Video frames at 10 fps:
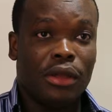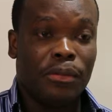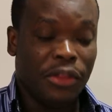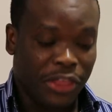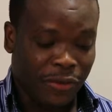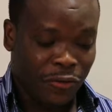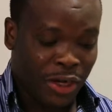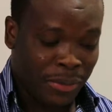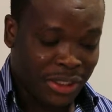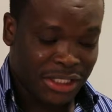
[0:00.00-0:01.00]
Be
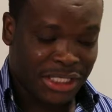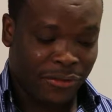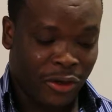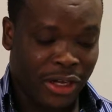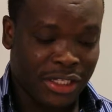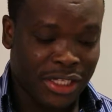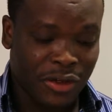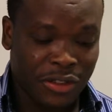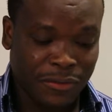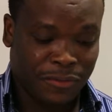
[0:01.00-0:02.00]
thankful I'm here to save your ass. They
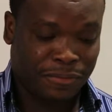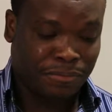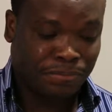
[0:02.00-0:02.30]
could have.